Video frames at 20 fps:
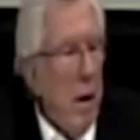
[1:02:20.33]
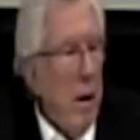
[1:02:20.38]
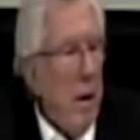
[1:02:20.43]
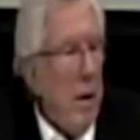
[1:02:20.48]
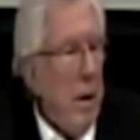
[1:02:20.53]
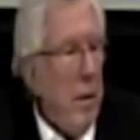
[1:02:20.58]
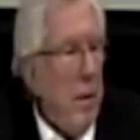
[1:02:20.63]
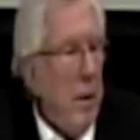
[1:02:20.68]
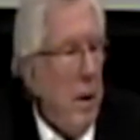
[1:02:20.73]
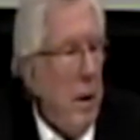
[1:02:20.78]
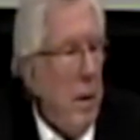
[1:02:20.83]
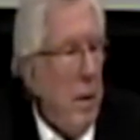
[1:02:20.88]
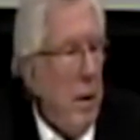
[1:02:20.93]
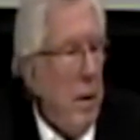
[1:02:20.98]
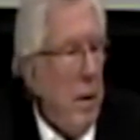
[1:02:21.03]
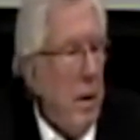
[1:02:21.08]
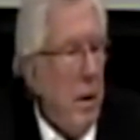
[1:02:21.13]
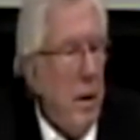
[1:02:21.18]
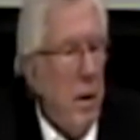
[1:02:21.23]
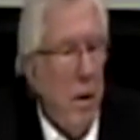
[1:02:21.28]
And I think
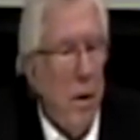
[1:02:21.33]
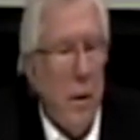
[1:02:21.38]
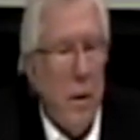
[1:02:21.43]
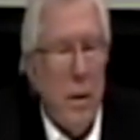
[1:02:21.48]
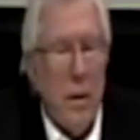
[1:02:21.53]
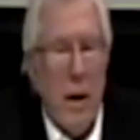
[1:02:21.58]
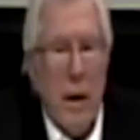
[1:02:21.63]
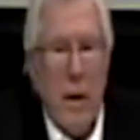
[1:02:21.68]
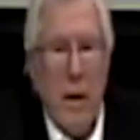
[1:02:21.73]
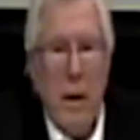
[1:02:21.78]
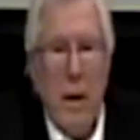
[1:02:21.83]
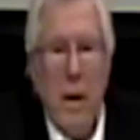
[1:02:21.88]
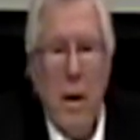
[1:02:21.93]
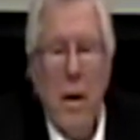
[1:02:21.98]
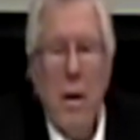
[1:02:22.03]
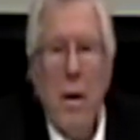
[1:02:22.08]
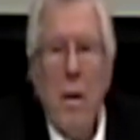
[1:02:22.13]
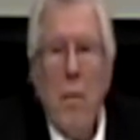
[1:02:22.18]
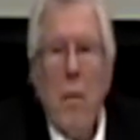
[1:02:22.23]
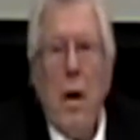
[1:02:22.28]
they didn't know exactly
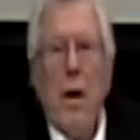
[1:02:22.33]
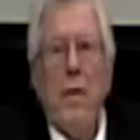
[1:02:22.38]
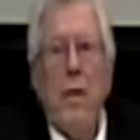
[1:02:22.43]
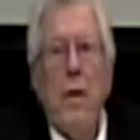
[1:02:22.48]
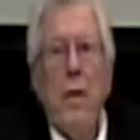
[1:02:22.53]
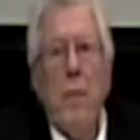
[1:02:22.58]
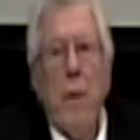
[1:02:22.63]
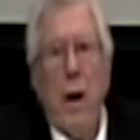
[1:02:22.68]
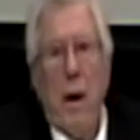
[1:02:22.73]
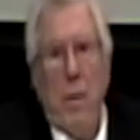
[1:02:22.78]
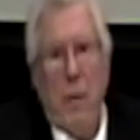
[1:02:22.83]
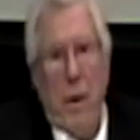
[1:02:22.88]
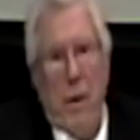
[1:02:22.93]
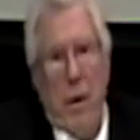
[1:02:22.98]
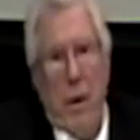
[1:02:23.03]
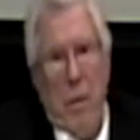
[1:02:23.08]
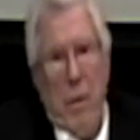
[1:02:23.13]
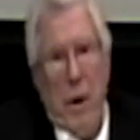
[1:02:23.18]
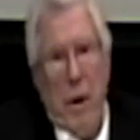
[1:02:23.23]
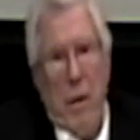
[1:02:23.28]
why they were where
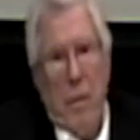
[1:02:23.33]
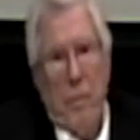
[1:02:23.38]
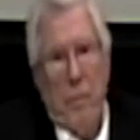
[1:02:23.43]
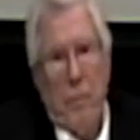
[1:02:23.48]
they were.